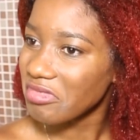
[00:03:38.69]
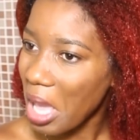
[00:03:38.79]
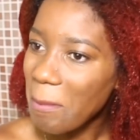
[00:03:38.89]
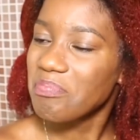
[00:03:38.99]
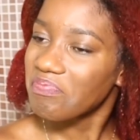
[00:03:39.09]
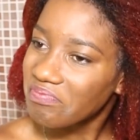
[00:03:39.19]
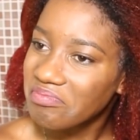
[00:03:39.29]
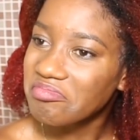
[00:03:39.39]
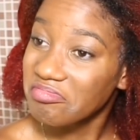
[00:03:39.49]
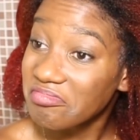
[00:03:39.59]
Yep,
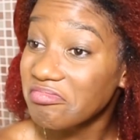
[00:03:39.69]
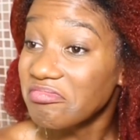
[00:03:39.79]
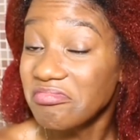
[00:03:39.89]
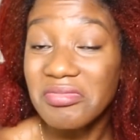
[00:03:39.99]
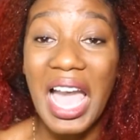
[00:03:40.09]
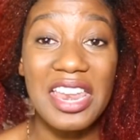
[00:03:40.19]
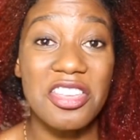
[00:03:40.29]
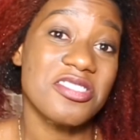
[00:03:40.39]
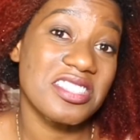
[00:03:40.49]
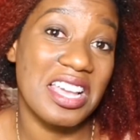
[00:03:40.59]

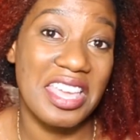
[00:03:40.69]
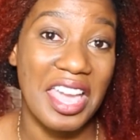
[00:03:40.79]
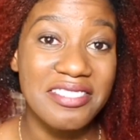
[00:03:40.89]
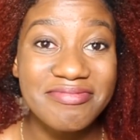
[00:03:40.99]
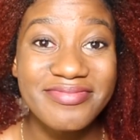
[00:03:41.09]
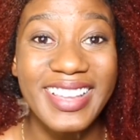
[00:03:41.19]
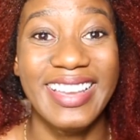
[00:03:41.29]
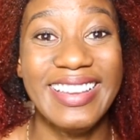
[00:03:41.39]
I'll use it again.